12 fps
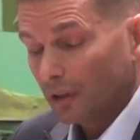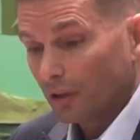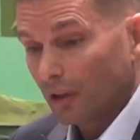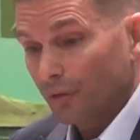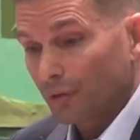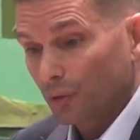
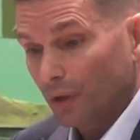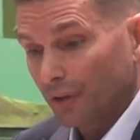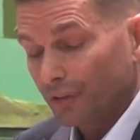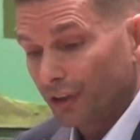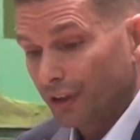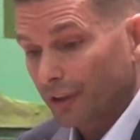love
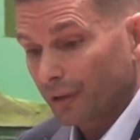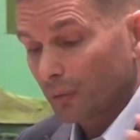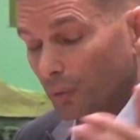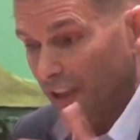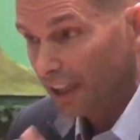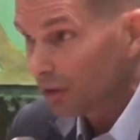throughout the year.
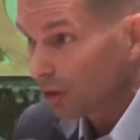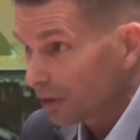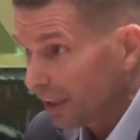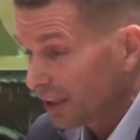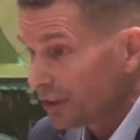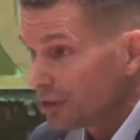When they learn
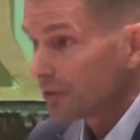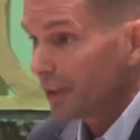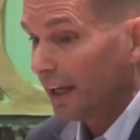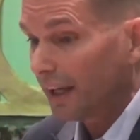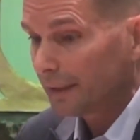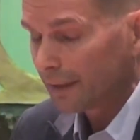how to do
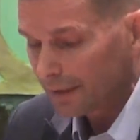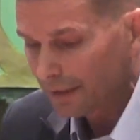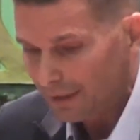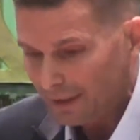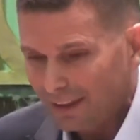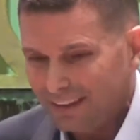that,
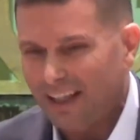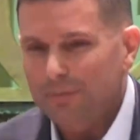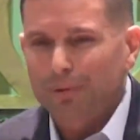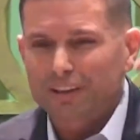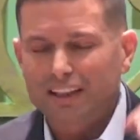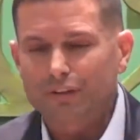they
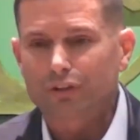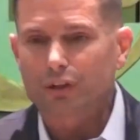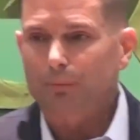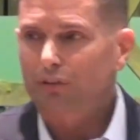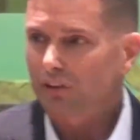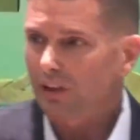believe in
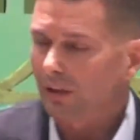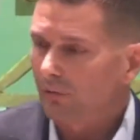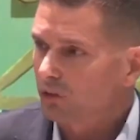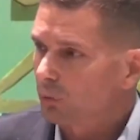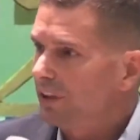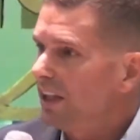
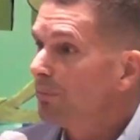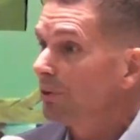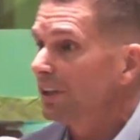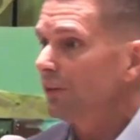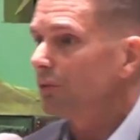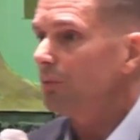themselves. When they
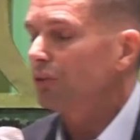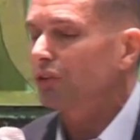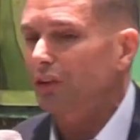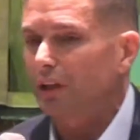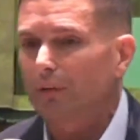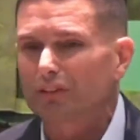believe in
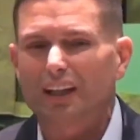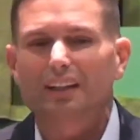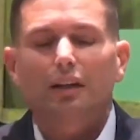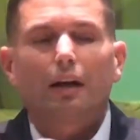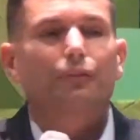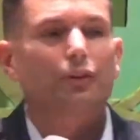themselves, they love